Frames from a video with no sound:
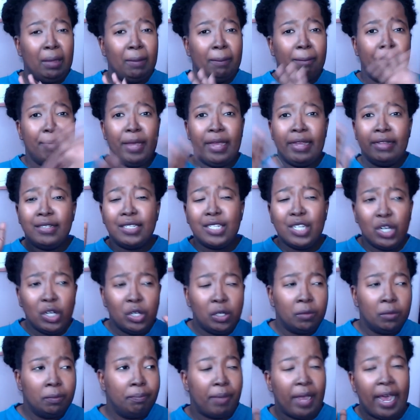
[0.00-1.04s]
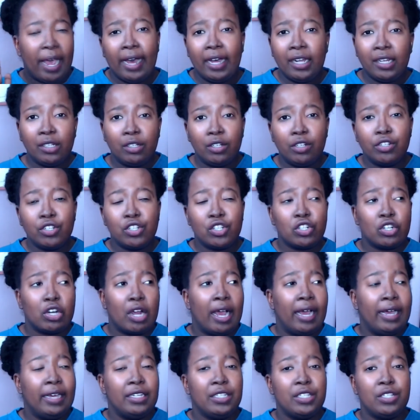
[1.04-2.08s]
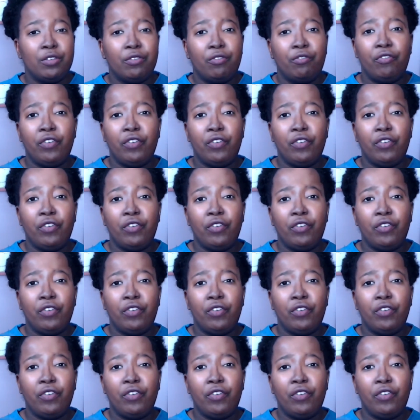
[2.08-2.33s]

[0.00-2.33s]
mental battles trying to